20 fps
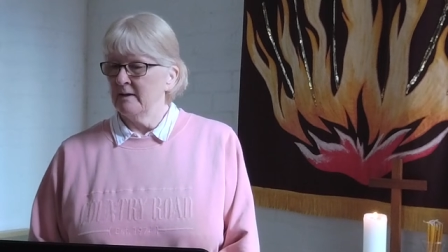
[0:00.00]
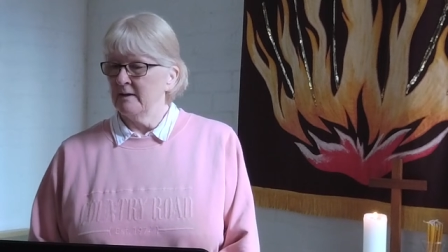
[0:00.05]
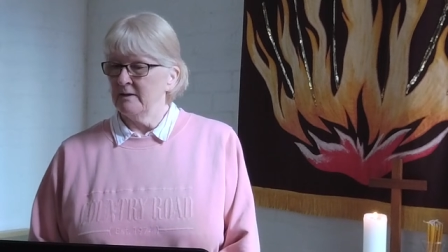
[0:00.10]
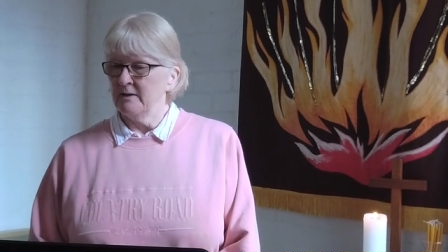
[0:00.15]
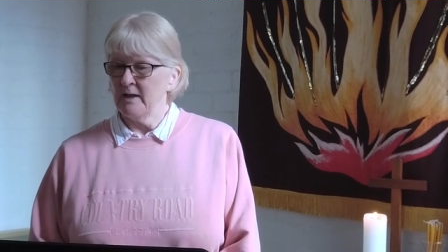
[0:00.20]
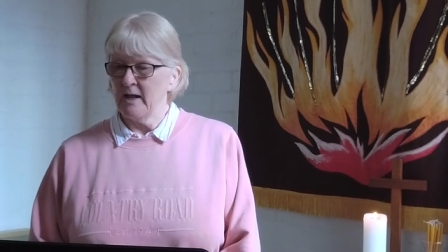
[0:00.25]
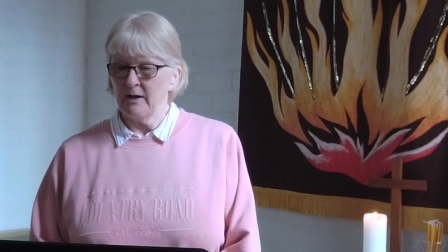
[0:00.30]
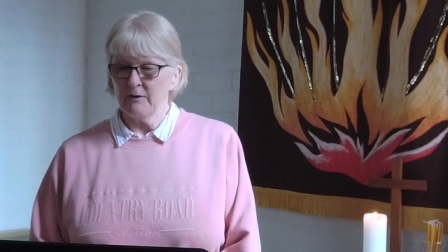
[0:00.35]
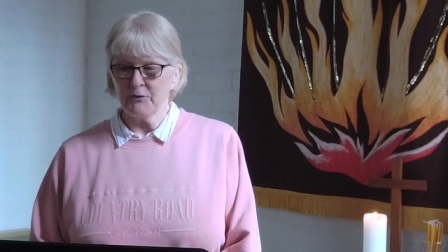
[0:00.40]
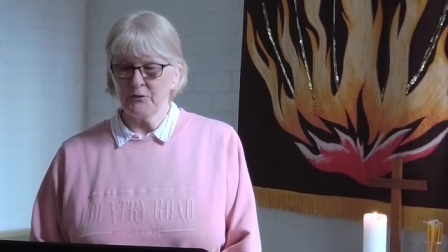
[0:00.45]

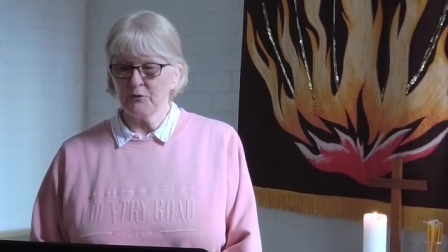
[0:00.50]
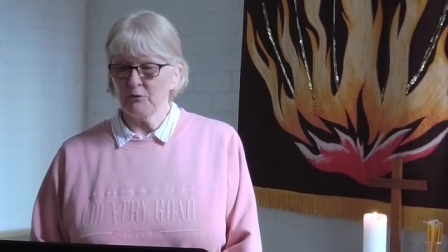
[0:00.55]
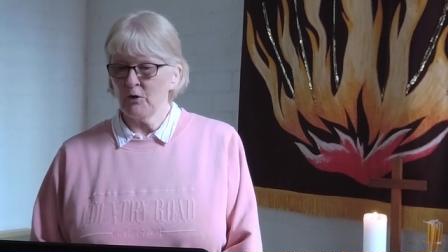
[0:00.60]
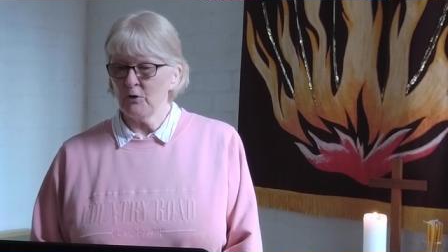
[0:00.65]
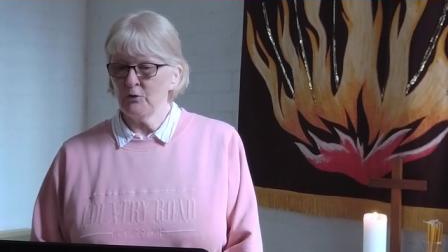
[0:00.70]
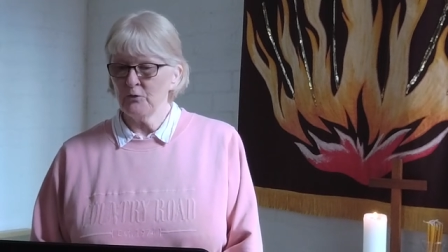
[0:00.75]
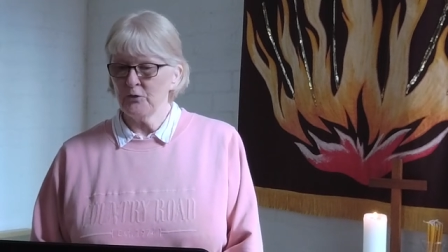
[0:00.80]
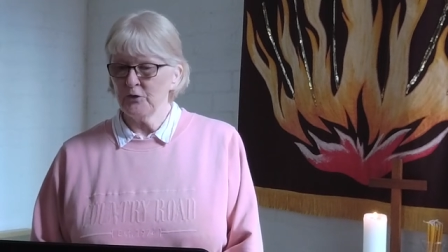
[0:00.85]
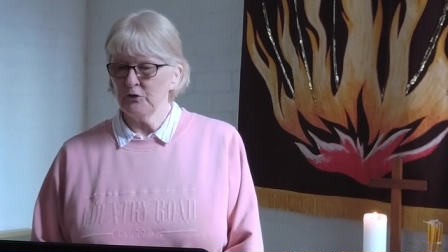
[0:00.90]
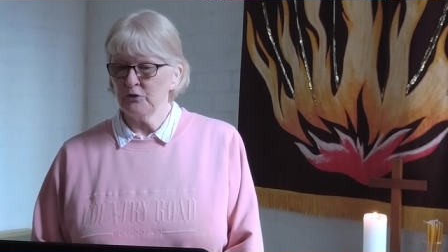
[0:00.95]
Now
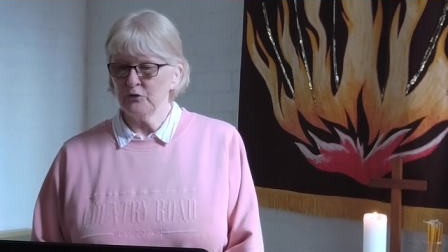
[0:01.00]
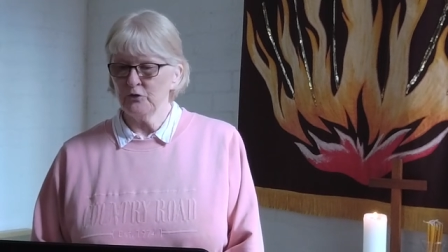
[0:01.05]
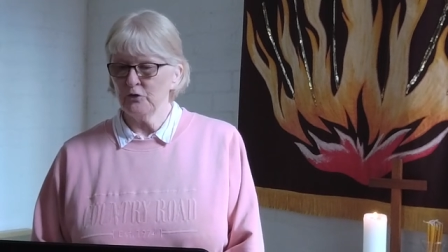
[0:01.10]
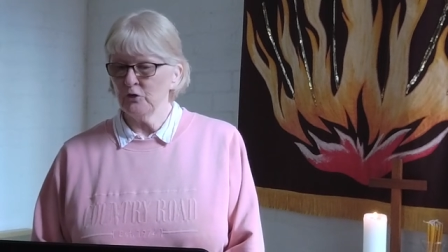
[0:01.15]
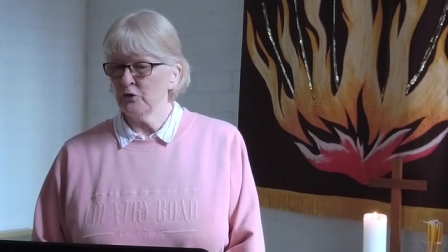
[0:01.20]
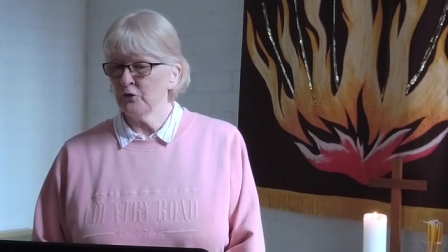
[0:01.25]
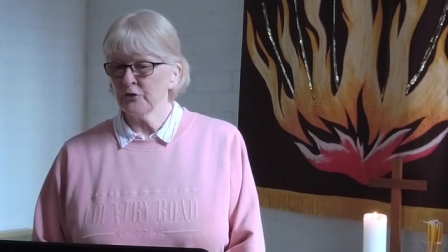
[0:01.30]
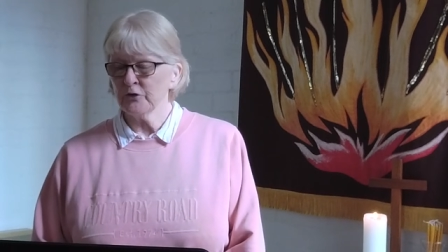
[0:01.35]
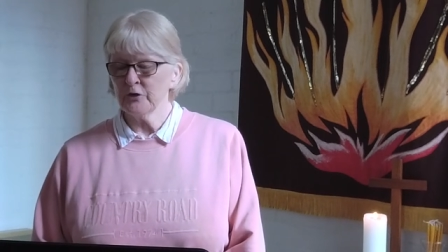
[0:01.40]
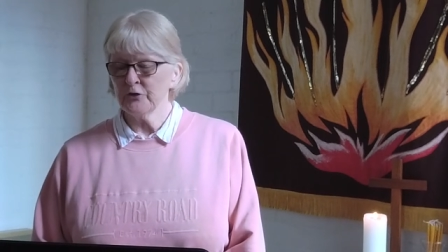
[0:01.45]
throw this
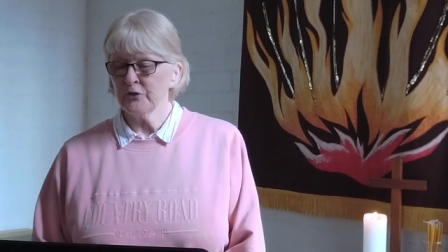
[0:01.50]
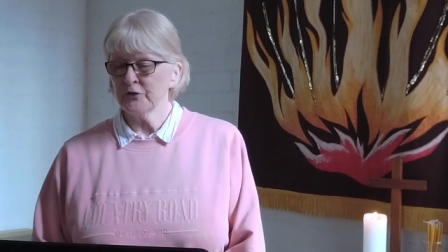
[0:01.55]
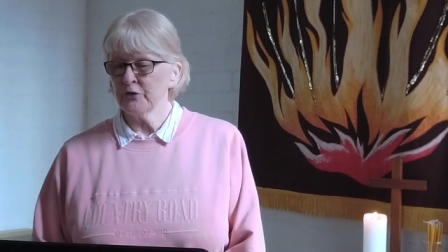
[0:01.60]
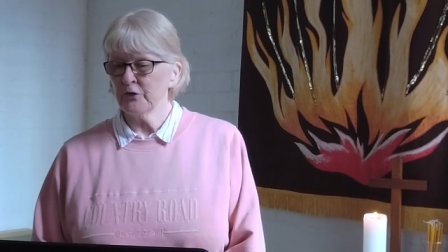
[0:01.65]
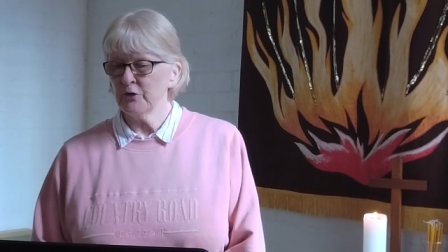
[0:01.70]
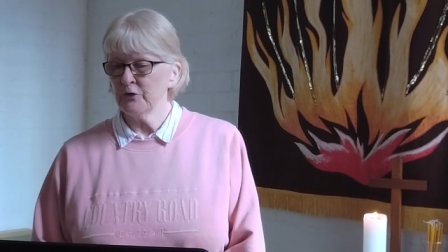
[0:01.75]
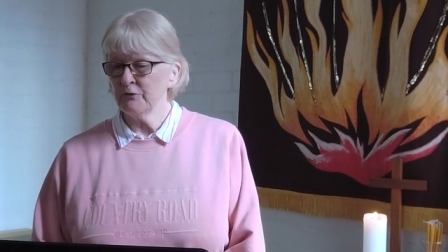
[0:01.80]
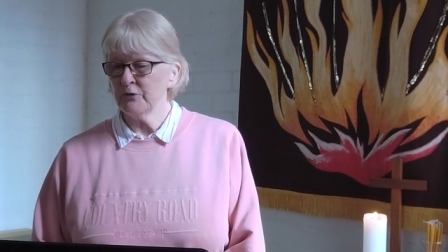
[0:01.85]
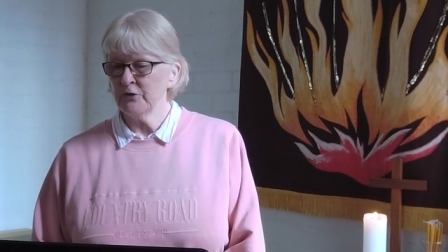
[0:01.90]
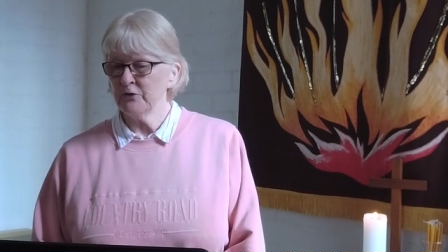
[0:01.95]
useless
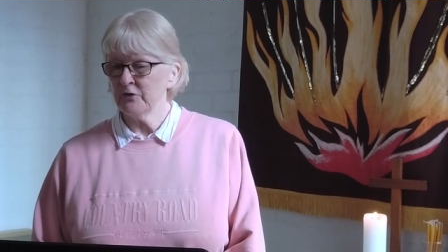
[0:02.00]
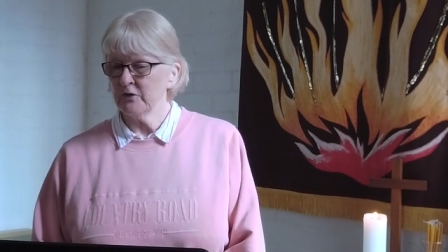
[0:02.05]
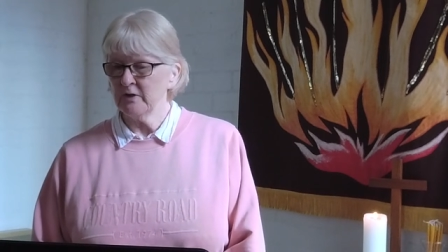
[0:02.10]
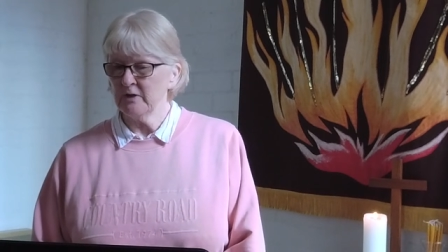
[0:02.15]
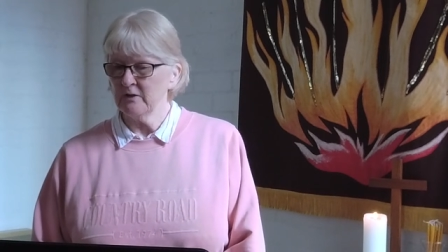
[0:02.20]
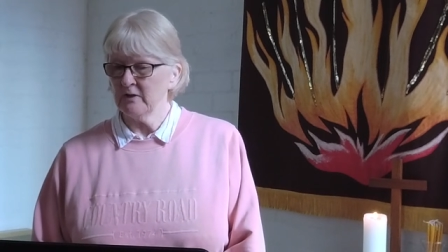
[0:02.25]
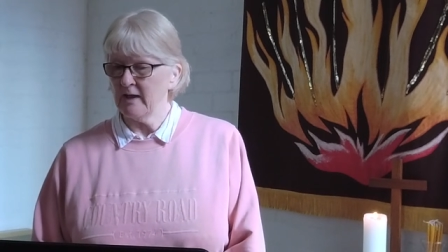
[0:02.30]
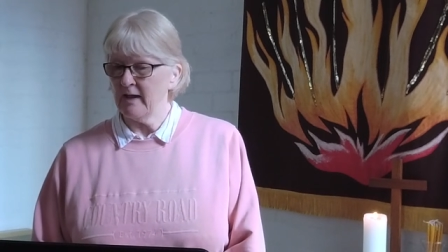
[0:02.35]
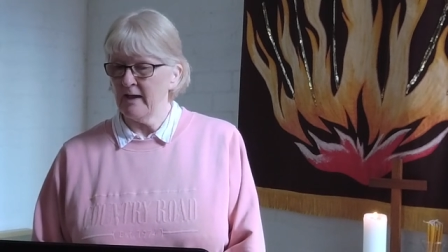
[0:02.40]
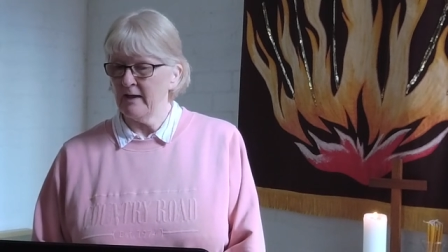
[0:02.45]
servant
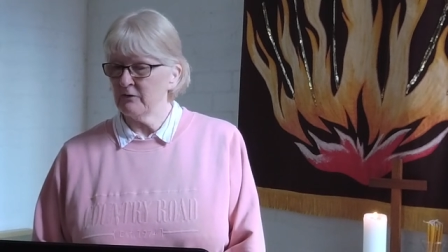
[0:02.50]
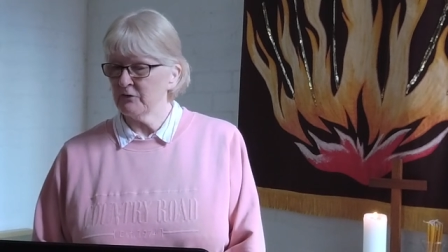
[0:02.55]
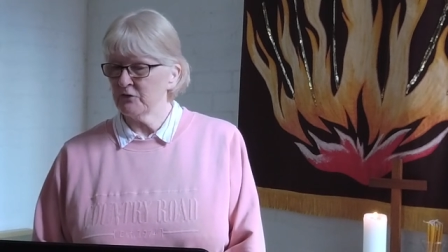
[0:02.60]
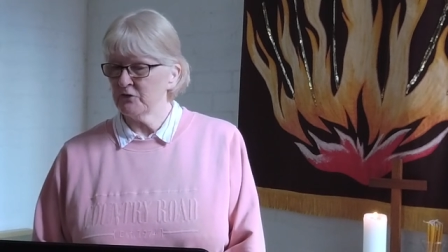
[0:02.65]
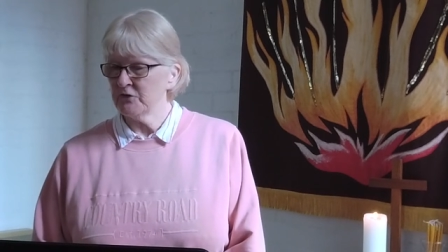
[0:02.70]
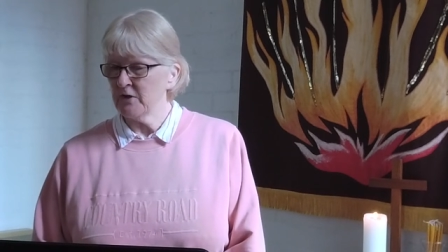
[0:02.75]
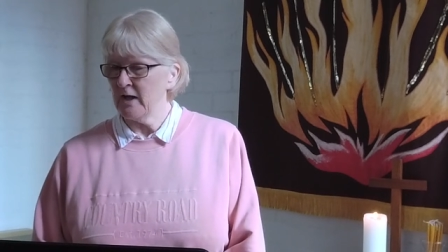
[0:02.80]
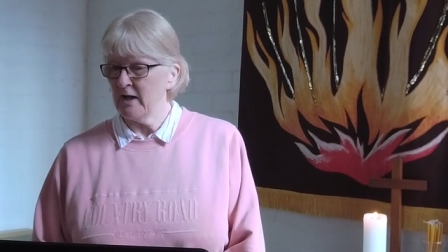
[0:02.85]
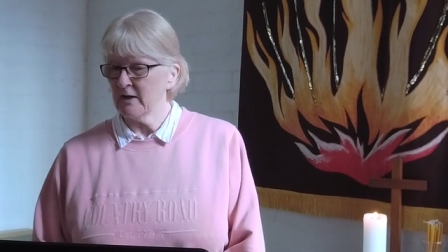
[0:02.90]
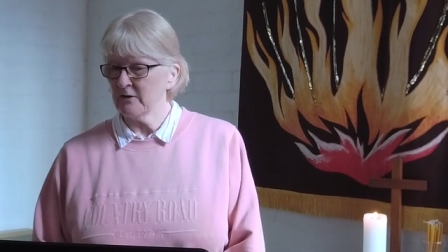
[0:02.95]
into outer
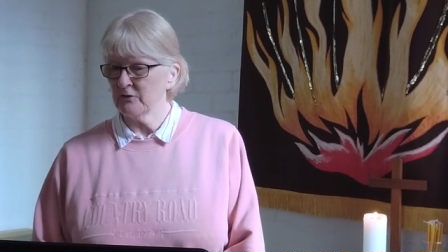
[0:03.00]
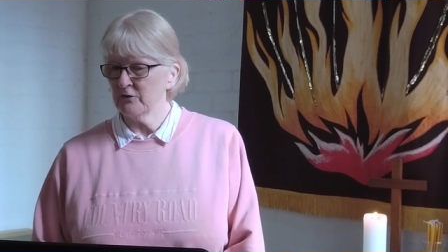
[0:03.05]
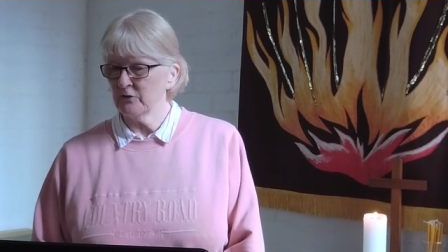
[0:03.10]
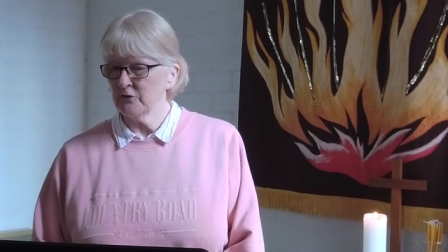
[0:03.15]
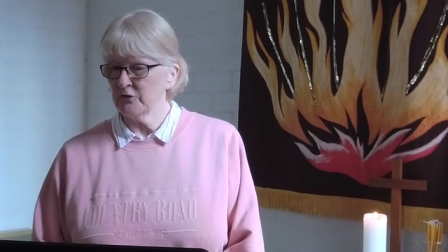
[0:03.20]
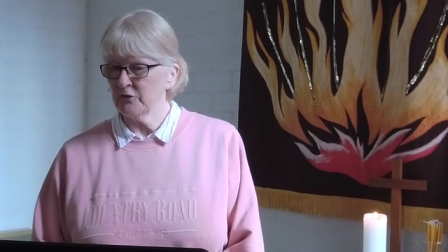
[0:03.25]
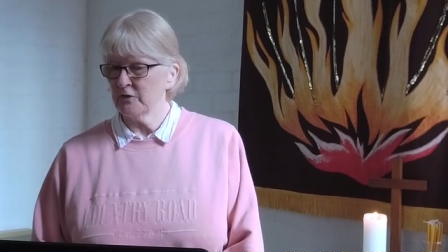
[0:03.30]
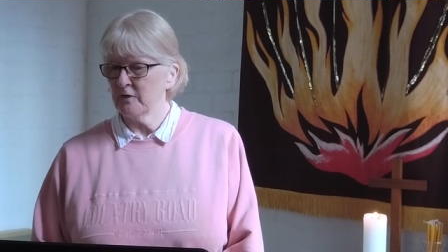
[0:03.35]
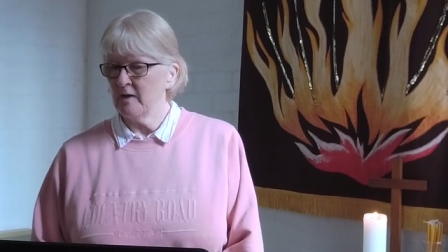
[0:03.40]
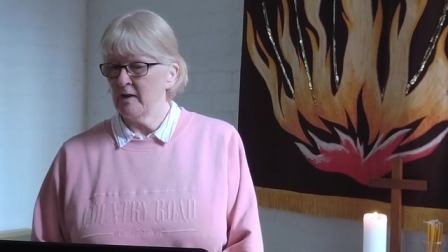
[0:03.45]

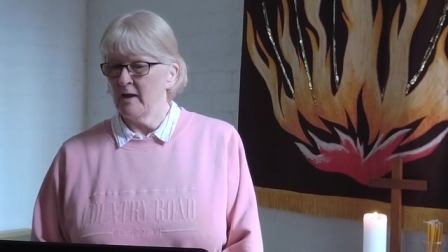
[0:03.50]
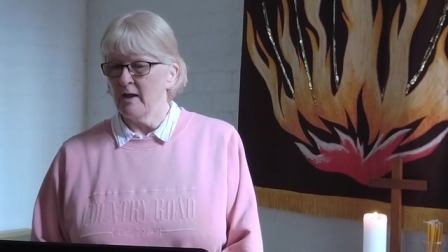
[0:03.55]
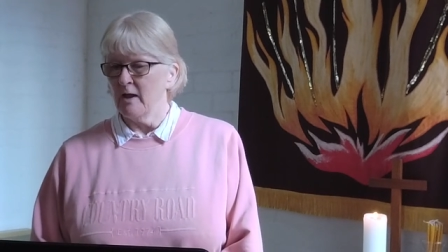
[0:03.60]
darkness,